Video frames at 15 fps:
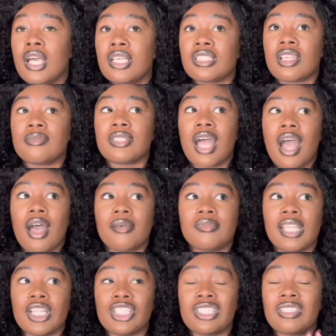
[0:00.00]

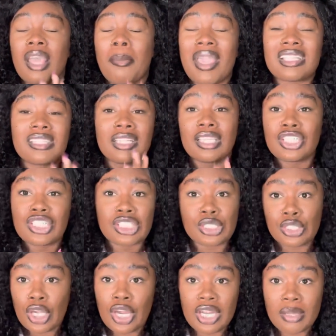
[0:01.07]
Sometimes they basically
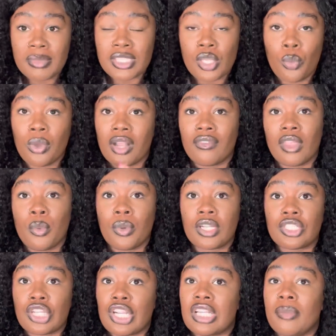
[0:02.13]
just turn them into whatever they
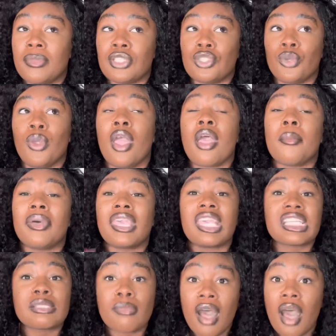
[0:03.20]
want to turn them into. But
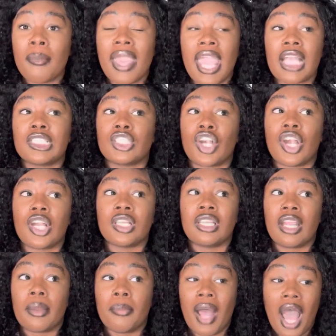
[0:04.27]
his mom had turned
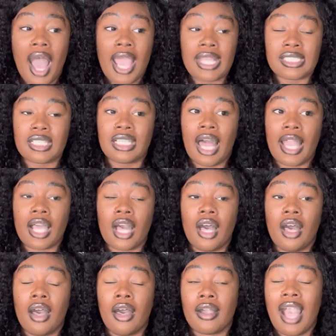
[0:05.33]
their pod into like
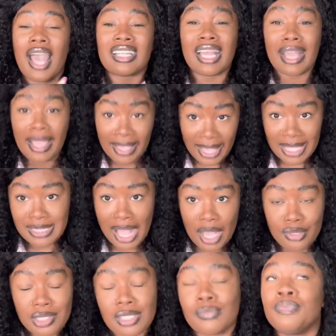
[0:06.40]
a kind of like a guest
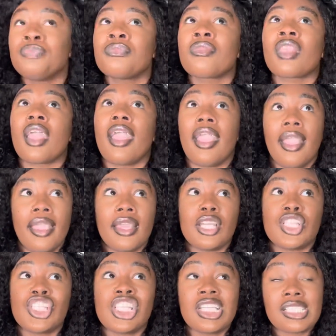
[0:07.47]
house.
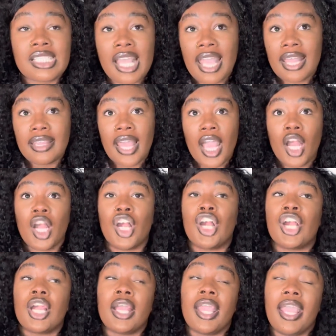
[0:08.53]
And she said that
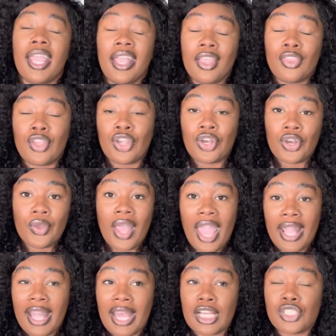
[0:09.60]
her and the girl
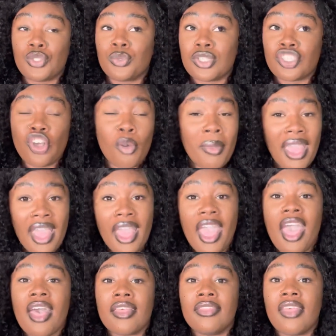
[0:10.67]
had gotten into it so bad
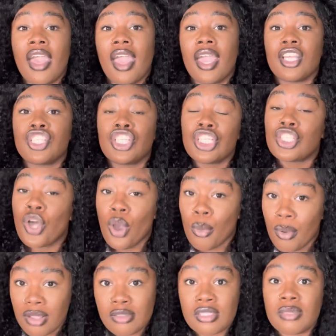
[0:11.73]
that she
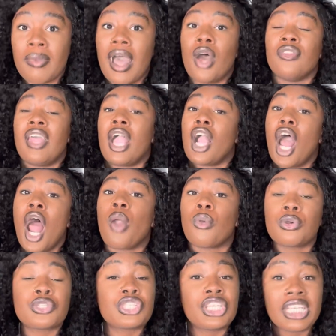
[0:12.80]
told Brussels sprout that
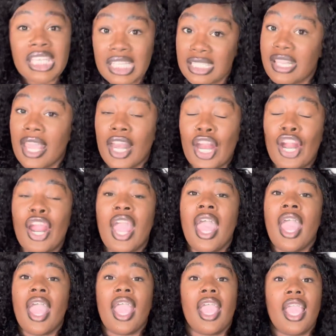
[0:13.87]
cockroach couldn't stay there
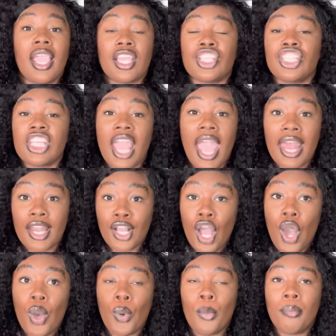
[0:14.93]
and she had to
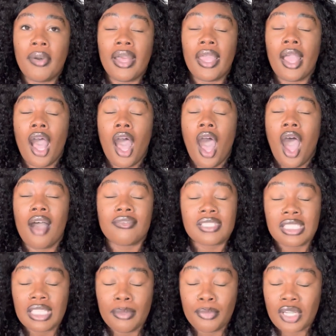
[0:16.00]
go. But
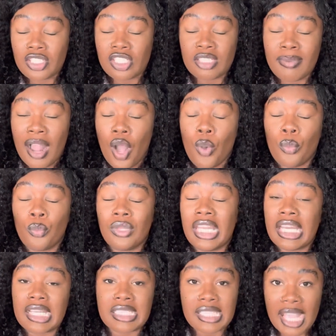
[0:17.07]
obviously Brussels sprout
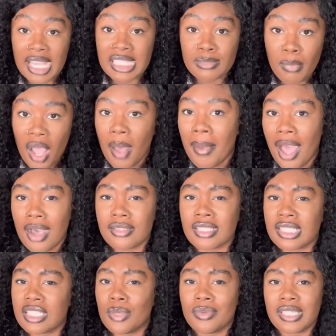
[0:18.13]
needed to stay at his mom's house
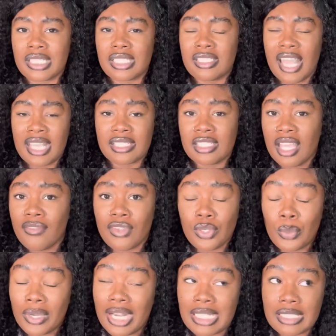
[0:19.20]
because it was Thanksgiving
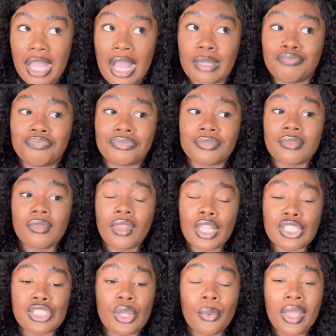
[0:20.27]
during that time.
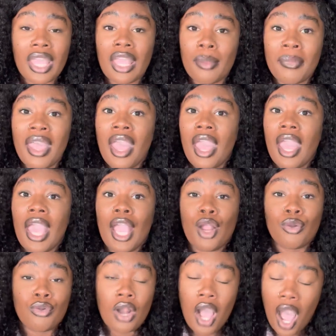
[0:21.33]
So him
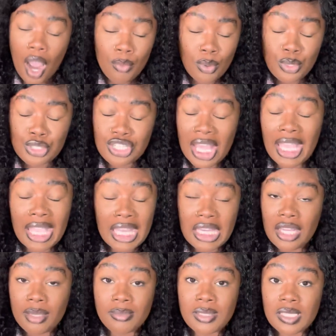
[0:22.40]
and cockroach, they
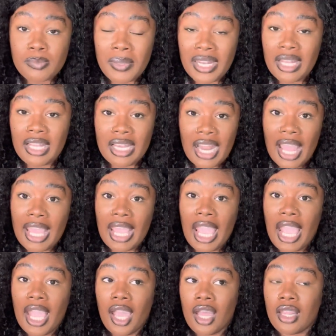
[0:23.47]
end up spending the night
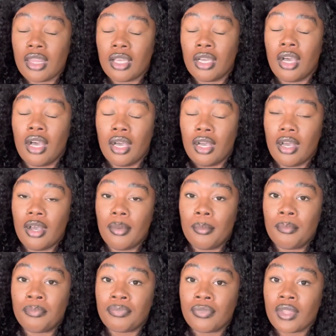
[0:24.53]
in
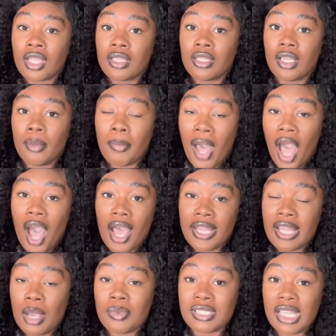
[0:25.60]
the
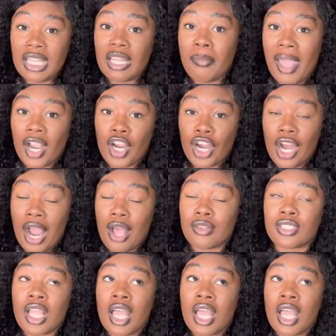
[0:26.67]
pod that was in the back of her house,